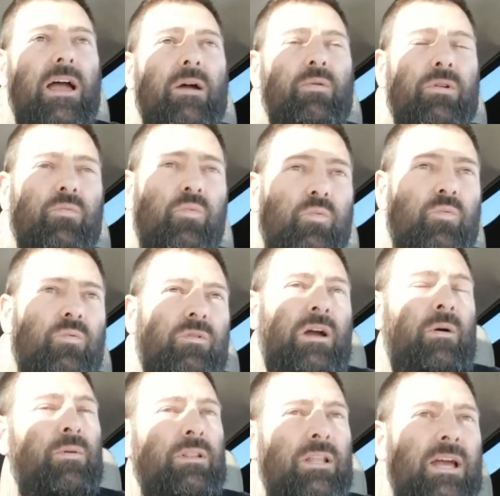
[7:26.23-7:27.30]
I
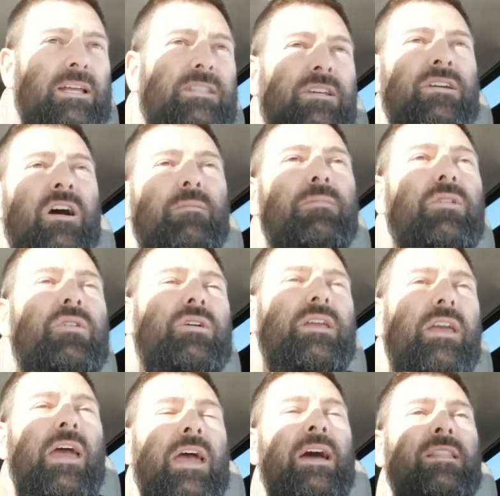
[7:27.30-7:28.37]
would like to come
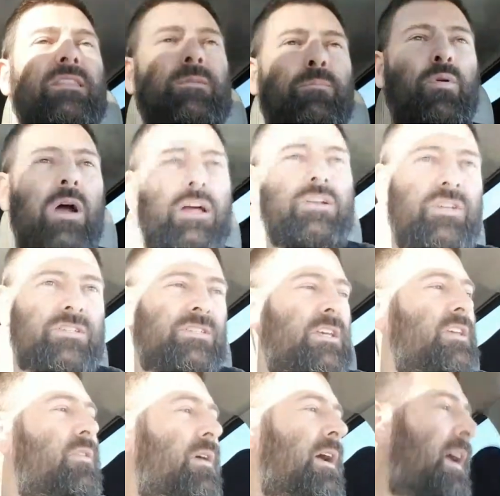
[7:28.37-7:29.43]
look at the projects
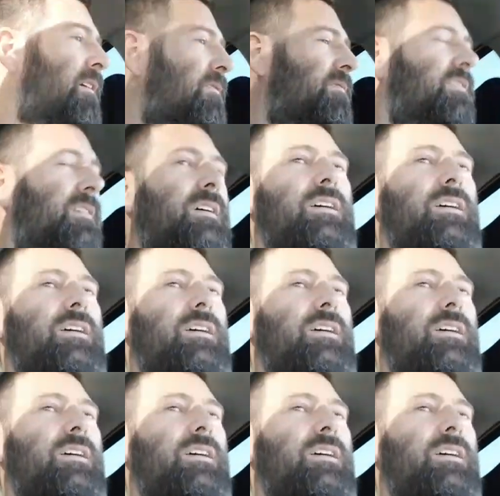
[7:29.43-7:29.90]
that you have.